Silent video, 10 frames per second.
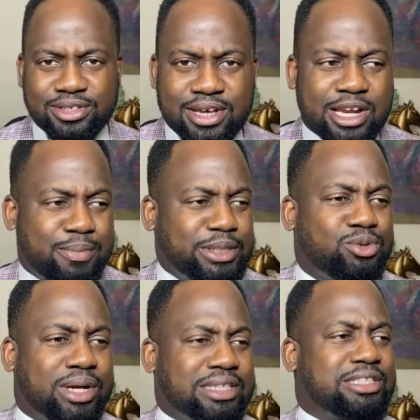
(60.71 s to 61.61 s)
The person who
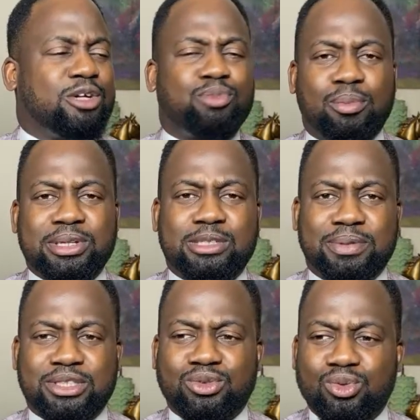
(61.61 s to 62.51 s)
can sell properly is the
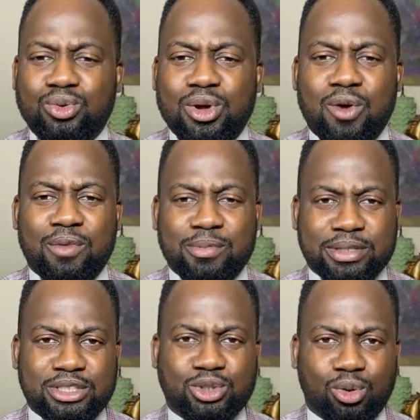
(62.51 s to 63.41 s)
person who, when the
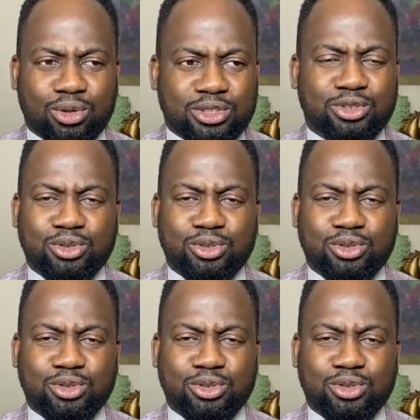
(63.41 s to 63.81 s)
person talks,